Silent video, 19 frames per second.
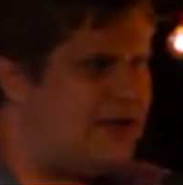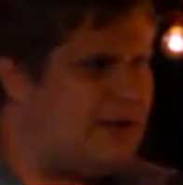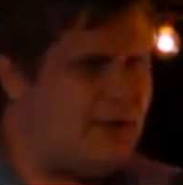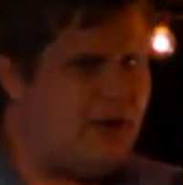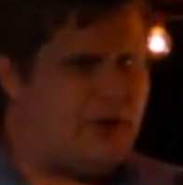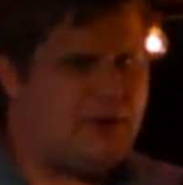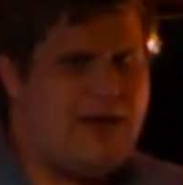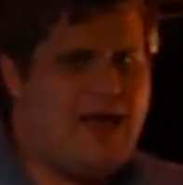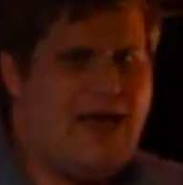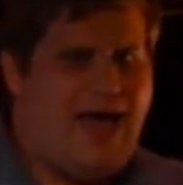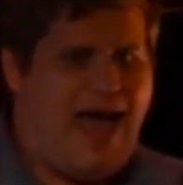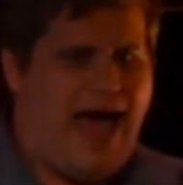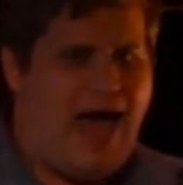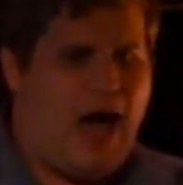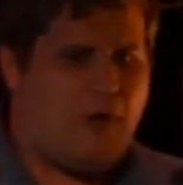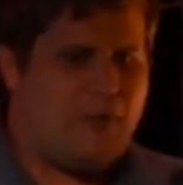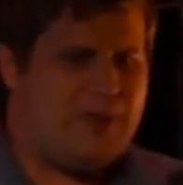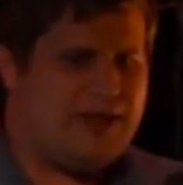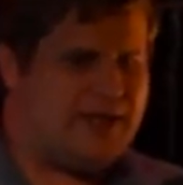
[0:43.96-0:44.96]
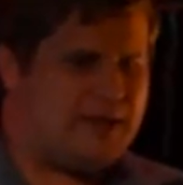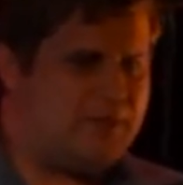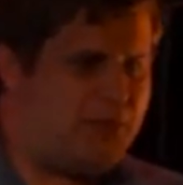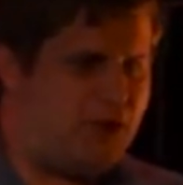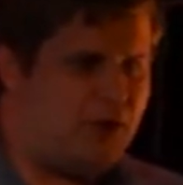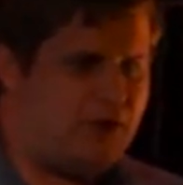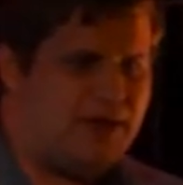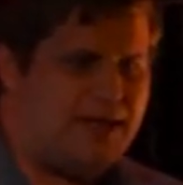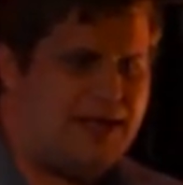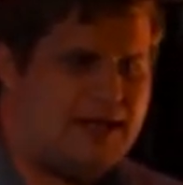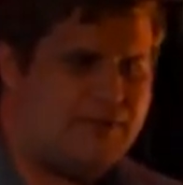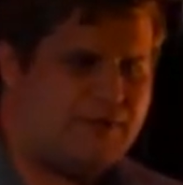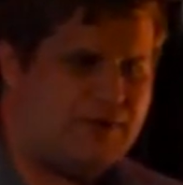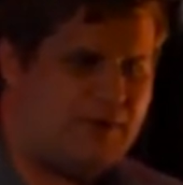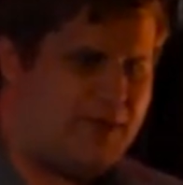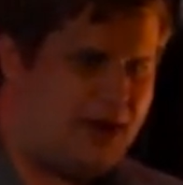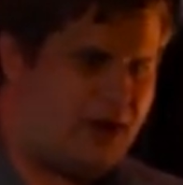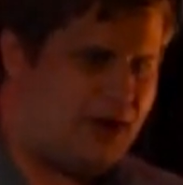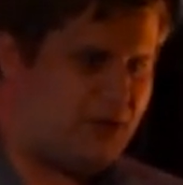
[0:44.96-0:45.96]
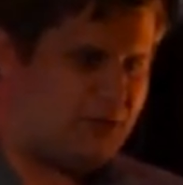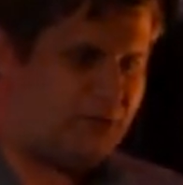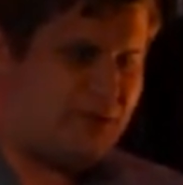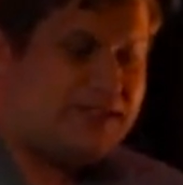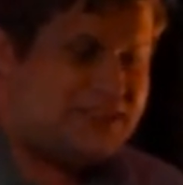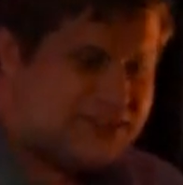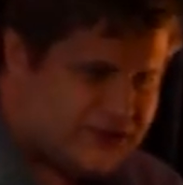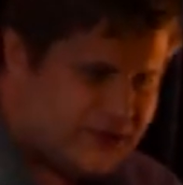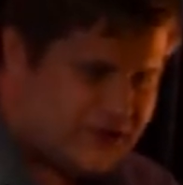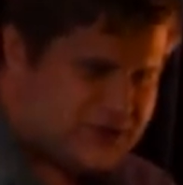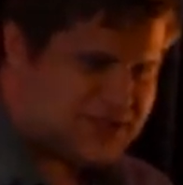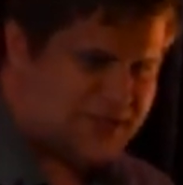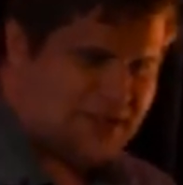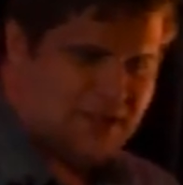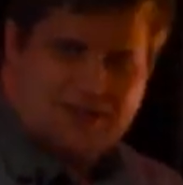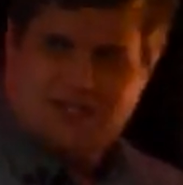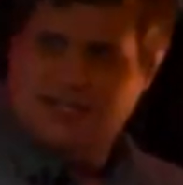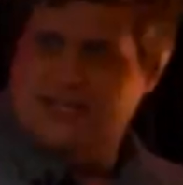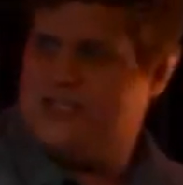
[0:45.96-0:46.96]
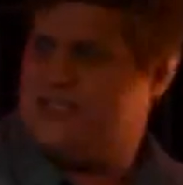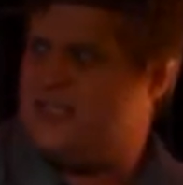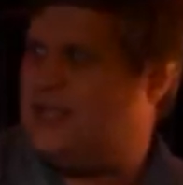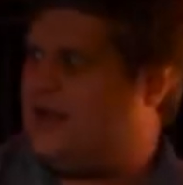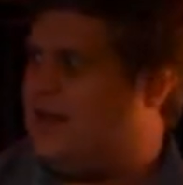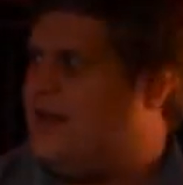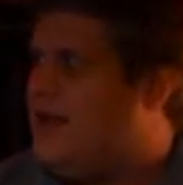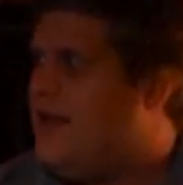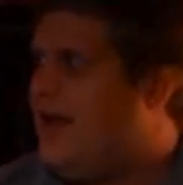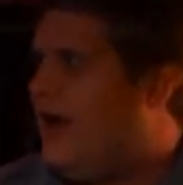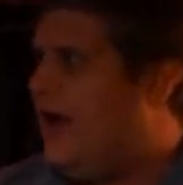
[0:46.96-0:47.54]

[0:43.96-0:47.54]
bit about how we can pull in from our research and our teaching